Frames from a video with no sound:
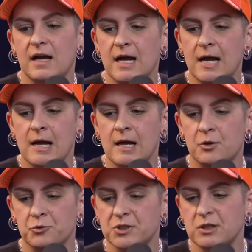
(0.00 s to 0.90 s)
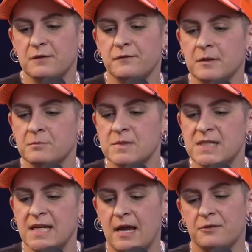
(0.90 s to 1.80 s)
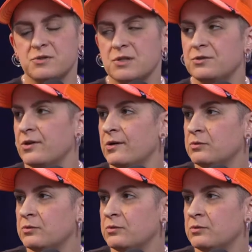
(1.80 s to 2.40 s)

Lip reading: Originally from St. Catharines, Ontario,